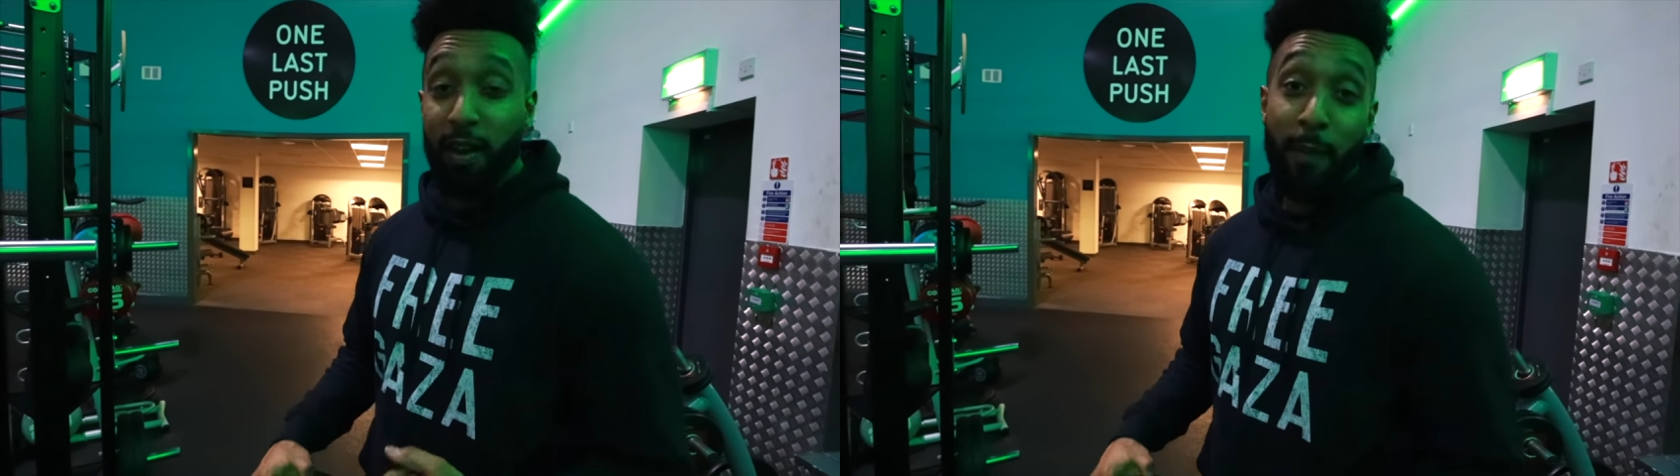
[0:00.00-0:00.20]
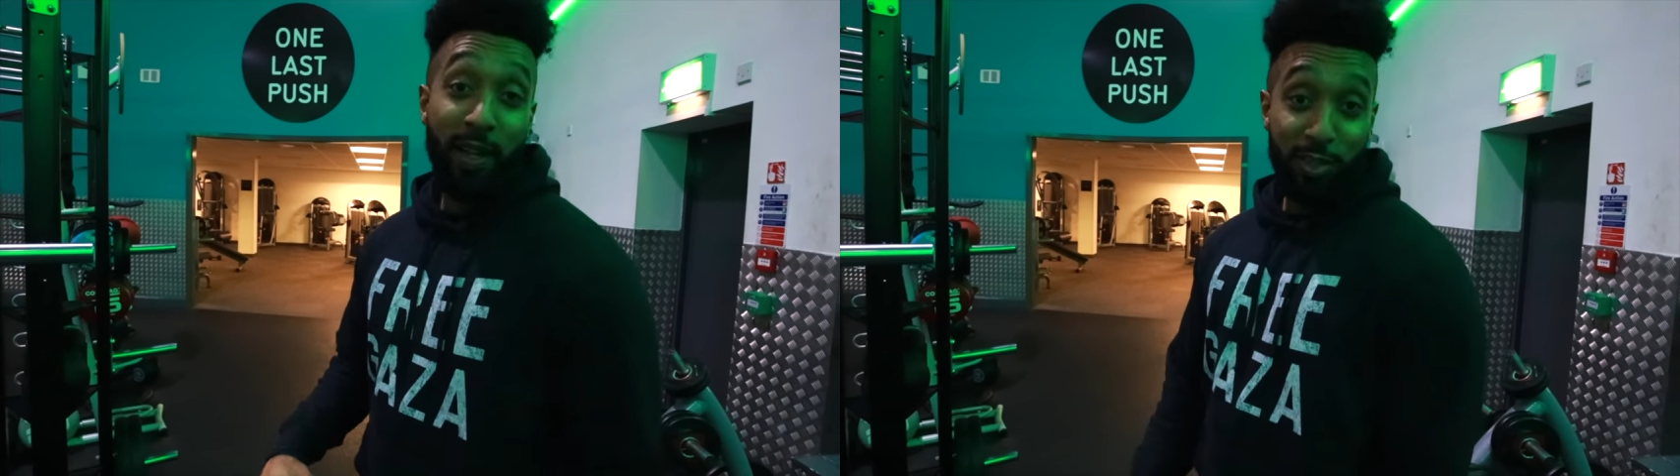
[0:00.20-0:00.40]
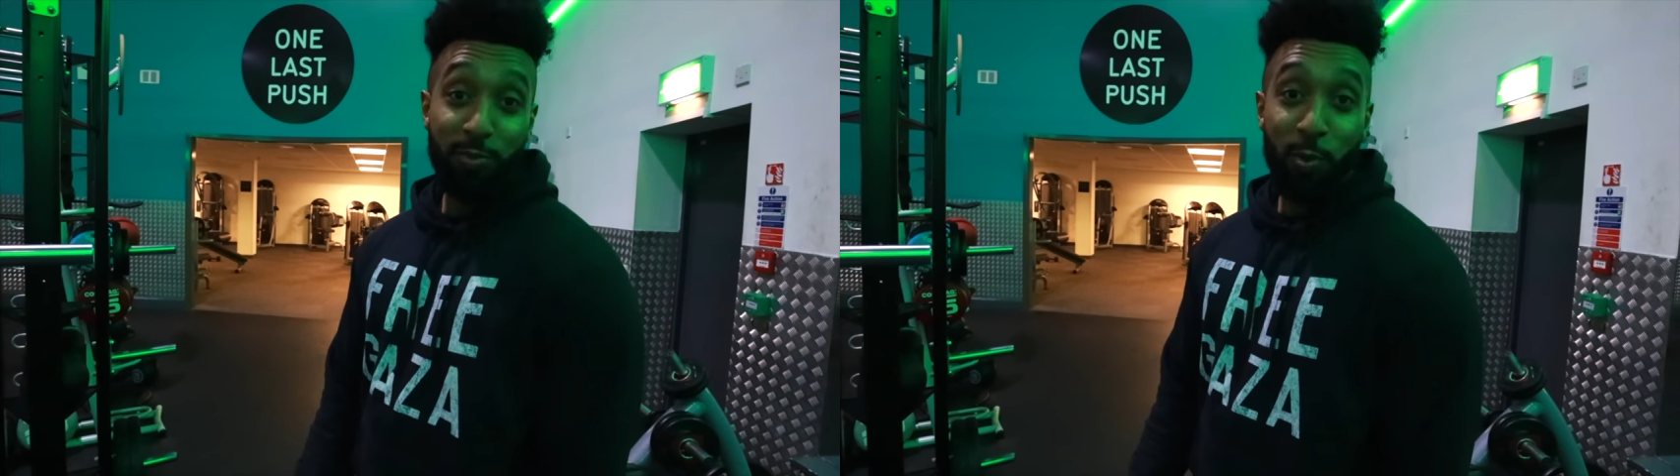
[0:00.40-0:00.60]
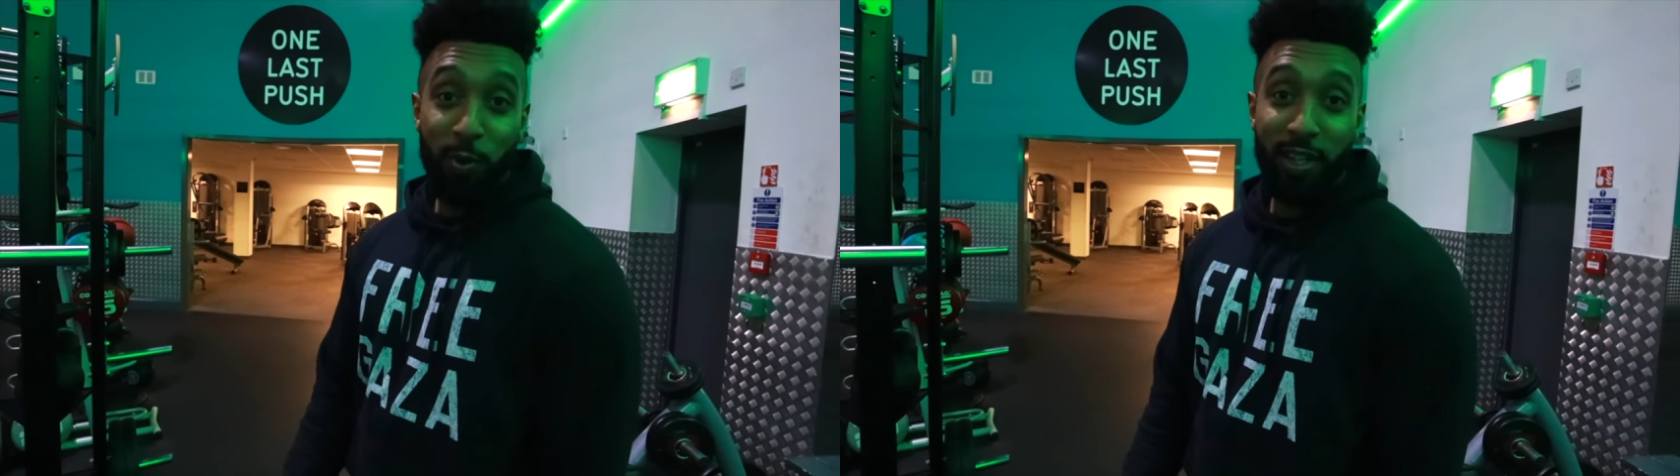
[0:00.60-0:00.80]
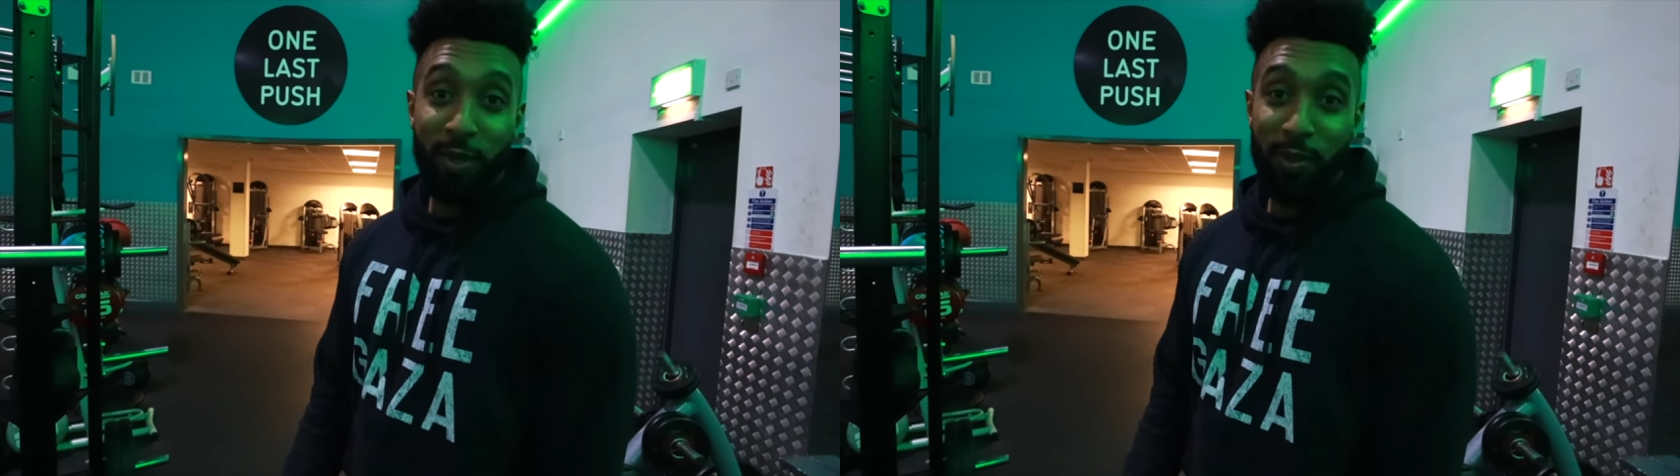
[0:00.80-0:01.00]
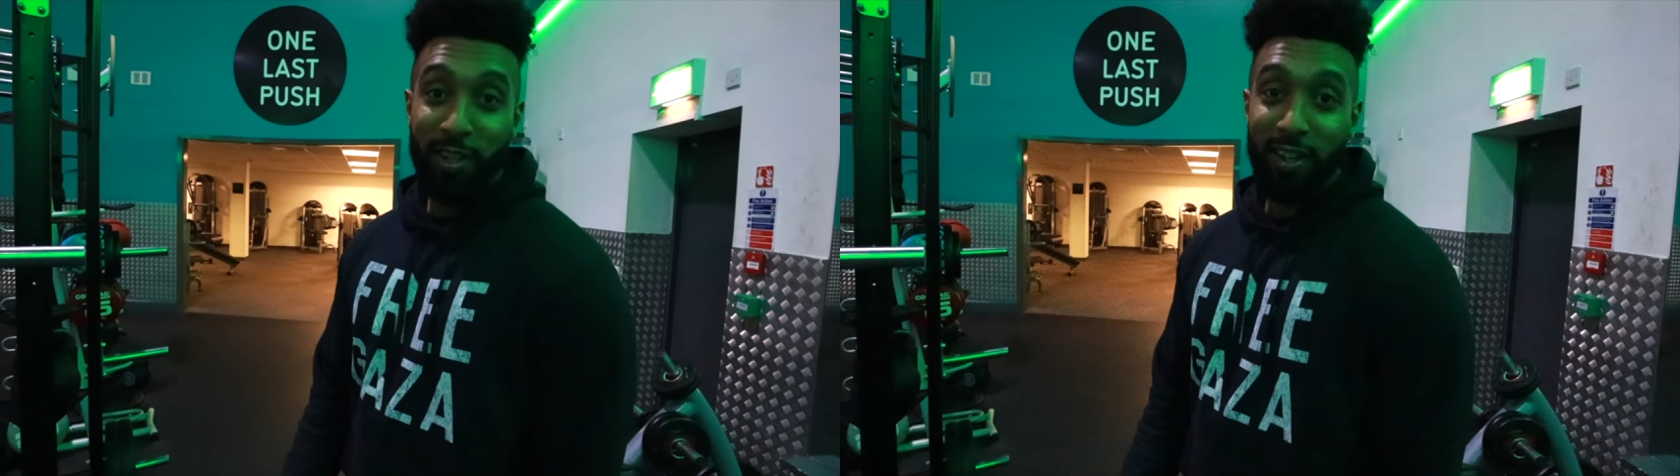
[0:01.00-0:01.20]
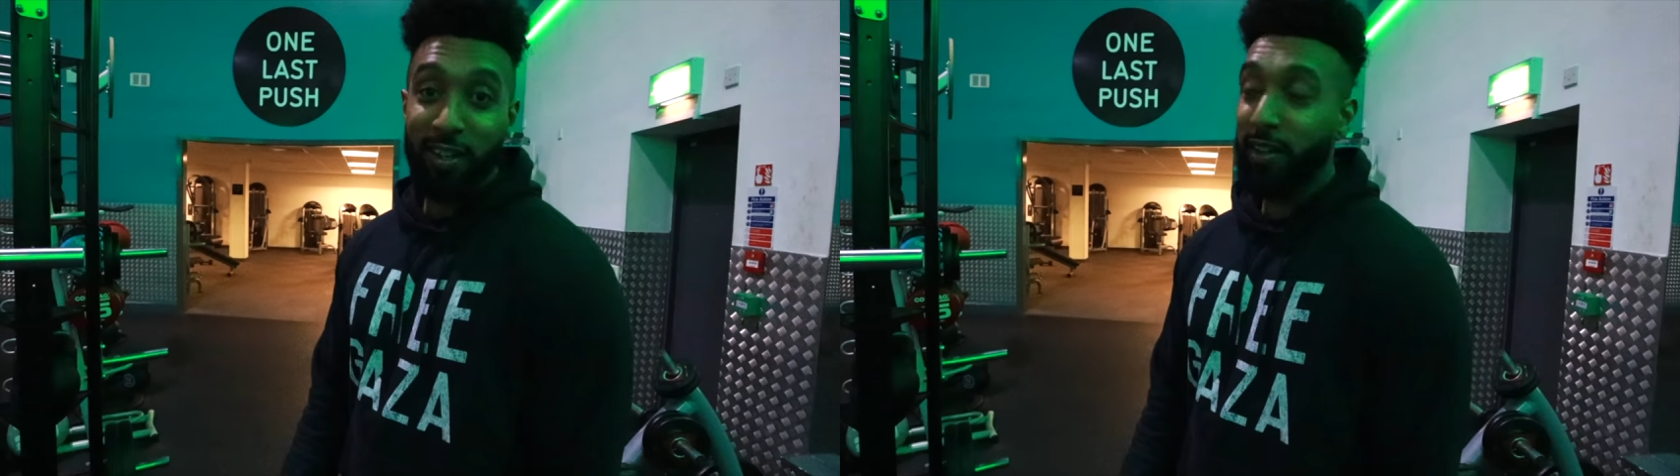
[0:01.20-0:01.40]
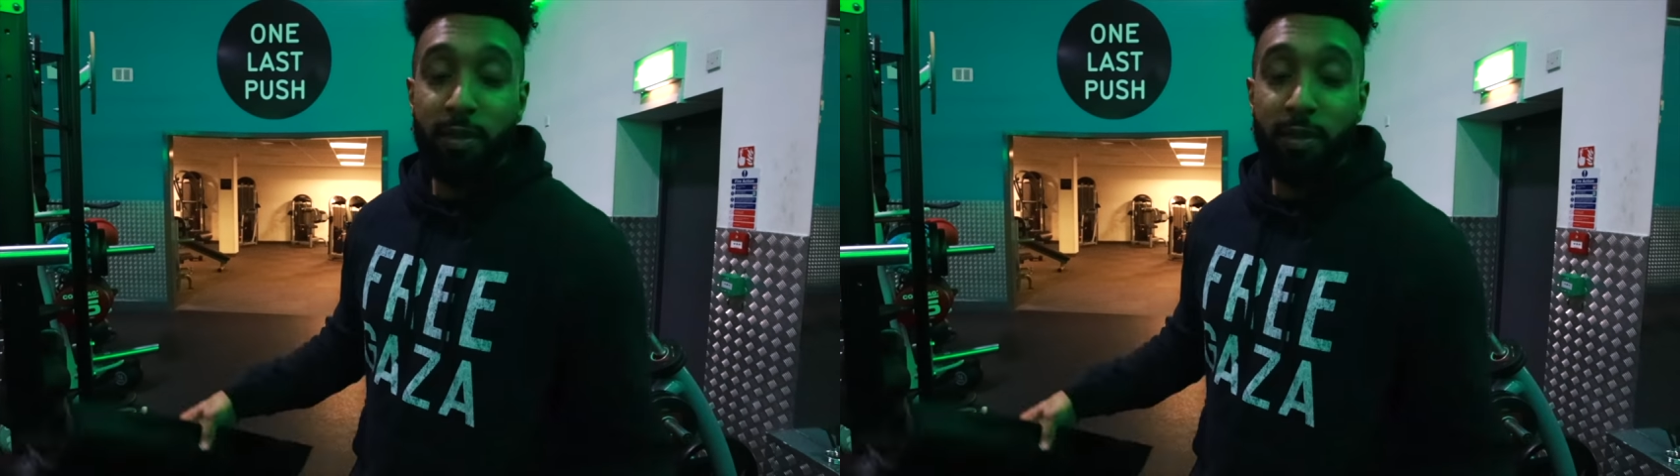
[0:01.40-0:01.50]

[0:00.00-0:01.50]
the maximum weight that we can.